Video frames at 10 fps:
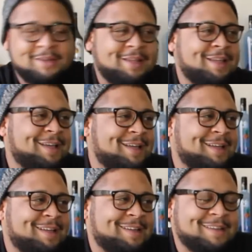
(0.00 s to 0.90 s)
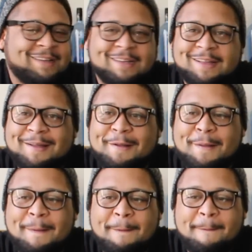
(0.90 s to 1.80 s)

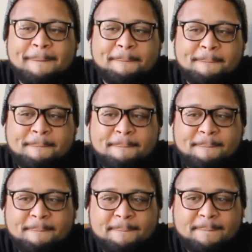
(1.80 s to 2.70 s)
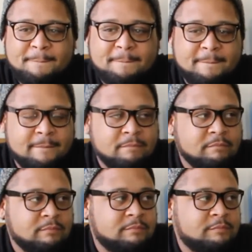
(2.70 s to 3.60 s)

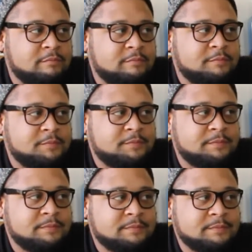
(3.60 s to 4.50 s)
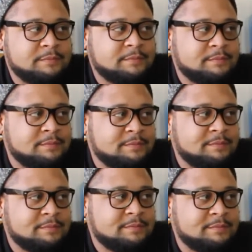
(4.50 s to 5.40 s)

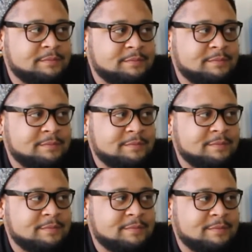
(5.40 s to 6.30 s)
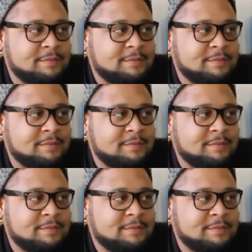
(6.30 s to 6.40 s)
The person shown says nothing.